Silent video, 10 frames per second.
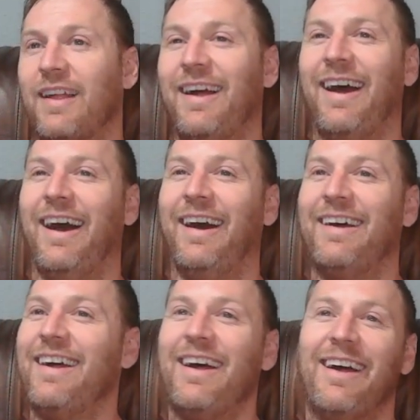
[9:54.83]

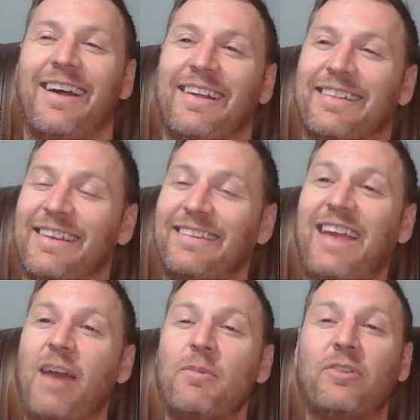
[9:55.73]
this
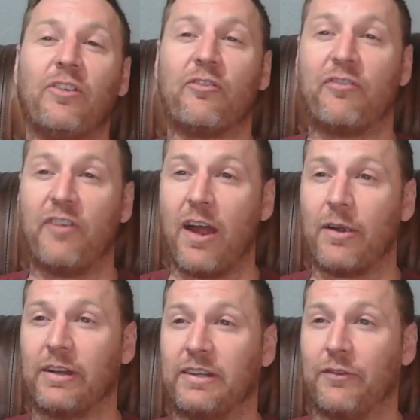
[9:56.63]
game is a
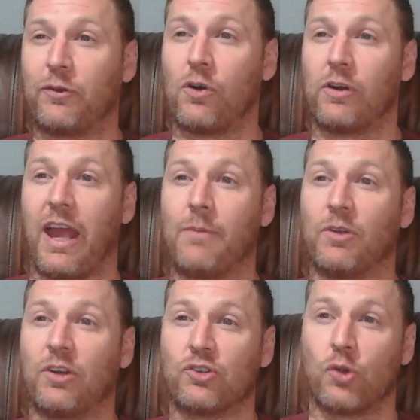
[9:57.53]
very difficult game
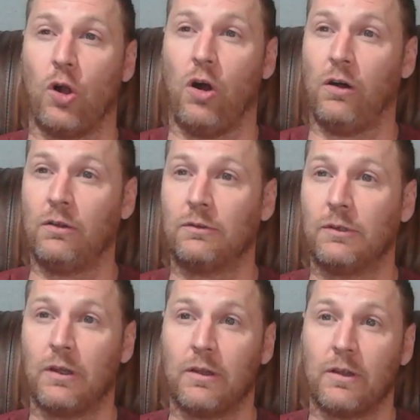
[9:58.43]
to control
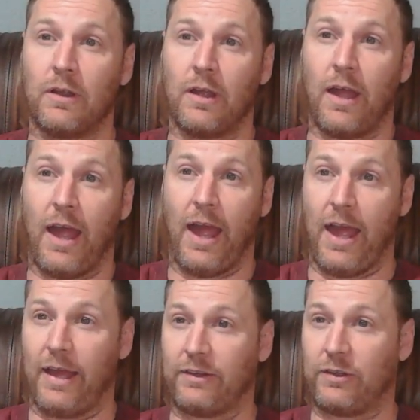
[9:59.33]

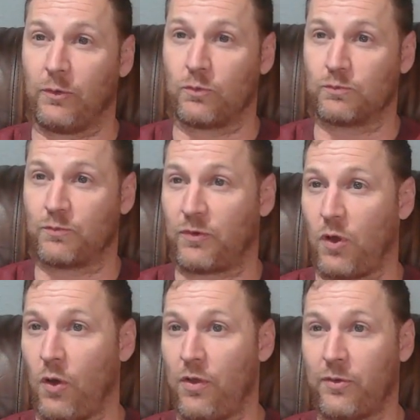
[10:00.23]
and to
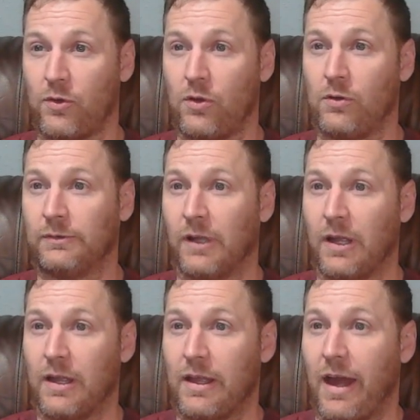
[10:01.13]
go through.
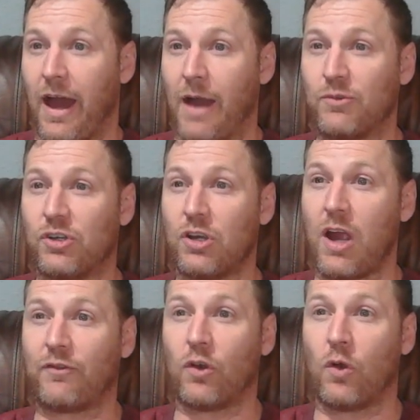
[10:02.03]
I'm sure after